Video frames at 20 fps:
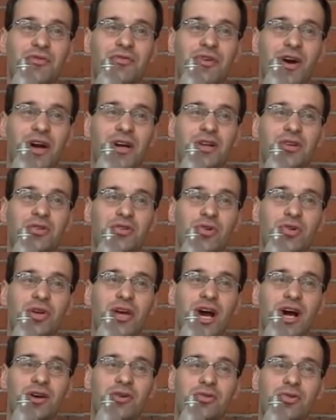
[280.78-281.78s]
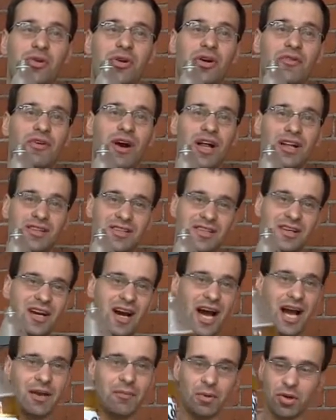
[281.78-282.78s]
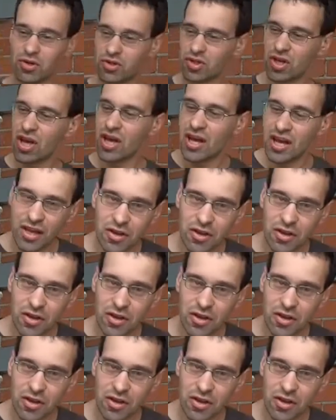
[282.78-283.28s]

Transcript: You're fucking too young to have Alzheimer's.